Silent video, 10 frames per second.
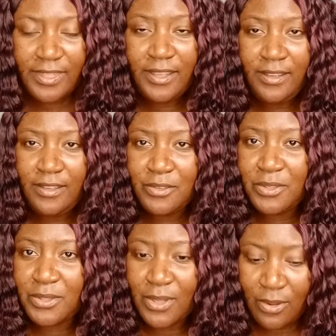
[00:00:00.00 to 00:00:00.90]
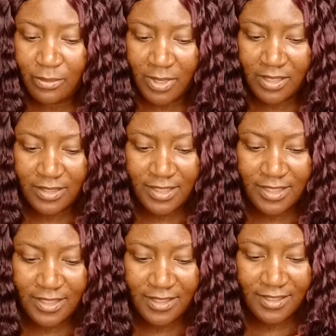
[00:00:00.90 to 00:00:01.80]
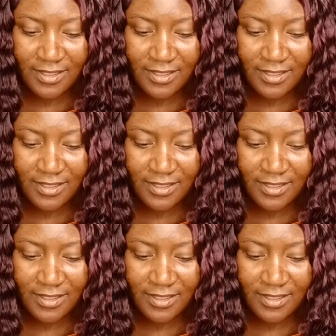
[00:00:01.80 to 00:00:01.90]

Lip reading: thank you so much